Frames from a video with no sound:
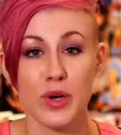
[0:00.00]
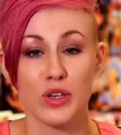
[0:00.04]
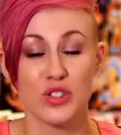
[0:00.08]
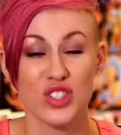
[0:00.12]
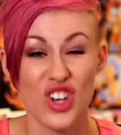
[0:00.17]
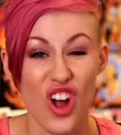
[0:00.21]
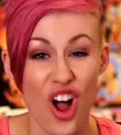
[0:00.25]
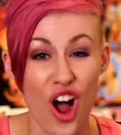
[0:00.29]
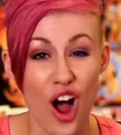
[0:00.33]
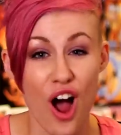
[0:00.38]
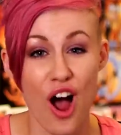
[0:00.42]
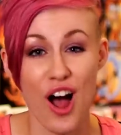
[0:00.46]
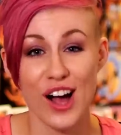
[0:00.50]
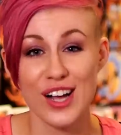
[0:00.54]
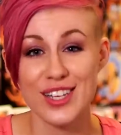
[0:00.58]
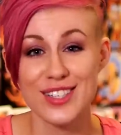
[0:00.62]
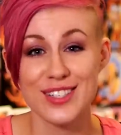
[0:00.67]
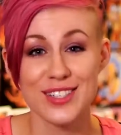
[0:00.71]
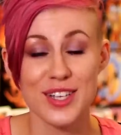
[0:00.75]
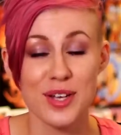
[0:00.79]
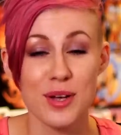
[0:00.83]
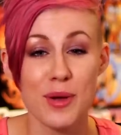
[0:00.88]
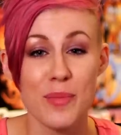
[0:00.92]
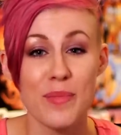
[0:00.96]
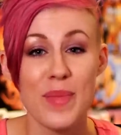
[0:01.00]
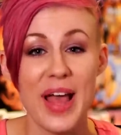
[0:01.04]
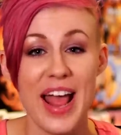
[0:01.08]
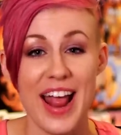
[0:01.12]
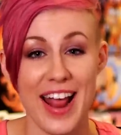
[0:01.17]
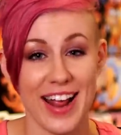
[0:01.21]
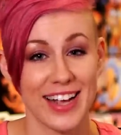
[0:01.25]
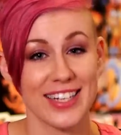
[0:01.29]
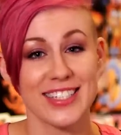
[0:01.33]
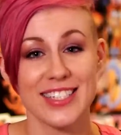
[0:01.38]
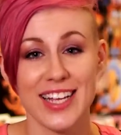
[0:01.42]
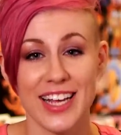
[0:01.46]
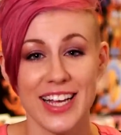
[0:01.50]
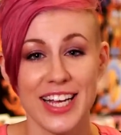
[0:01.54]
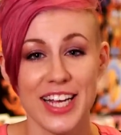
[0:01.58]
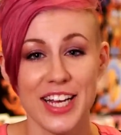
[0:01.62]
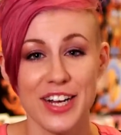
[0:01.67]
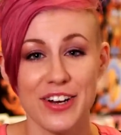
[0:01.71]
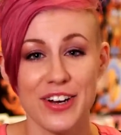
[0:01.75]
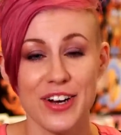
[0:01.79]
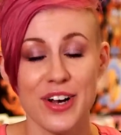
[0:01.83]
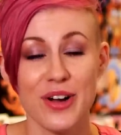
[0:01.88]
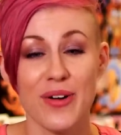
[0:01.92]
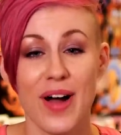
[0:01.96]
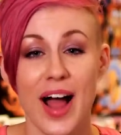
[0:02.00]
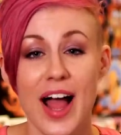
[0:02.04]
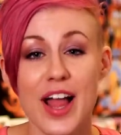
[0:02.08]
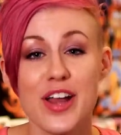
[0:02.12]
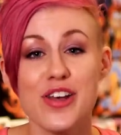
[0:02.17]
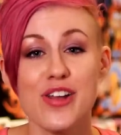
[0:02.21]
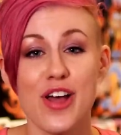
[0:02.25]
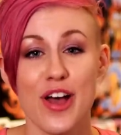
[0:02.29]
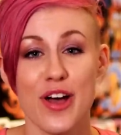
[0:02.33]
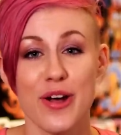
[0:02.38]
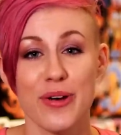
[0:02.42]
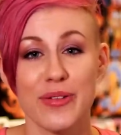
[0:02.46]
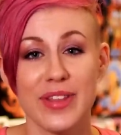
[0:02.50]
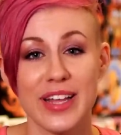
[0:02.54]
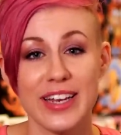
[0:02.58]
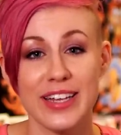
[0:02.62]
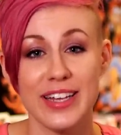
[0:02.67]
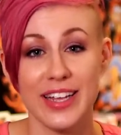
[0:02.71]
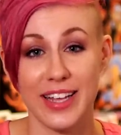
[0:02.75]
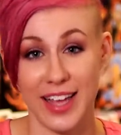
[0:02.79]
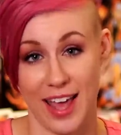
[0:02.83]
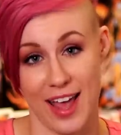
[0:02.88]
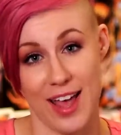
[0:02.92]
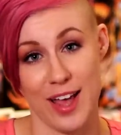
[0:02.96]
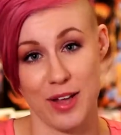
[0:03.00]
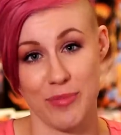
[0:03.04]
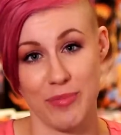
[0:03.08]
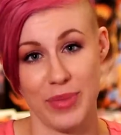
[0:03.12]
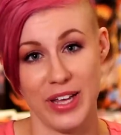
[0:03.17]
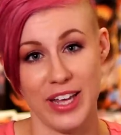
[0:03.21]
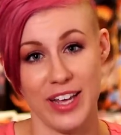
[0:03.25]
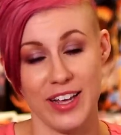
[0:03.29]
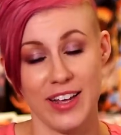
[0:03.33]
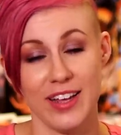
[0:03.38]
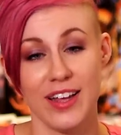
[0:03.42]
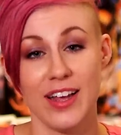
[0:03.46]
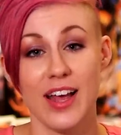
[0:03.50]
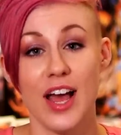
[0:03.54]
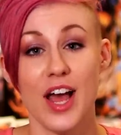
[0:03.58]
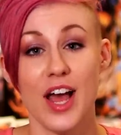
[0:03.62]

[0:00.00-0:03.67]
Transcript: most awesome anti-hero I know that he can be.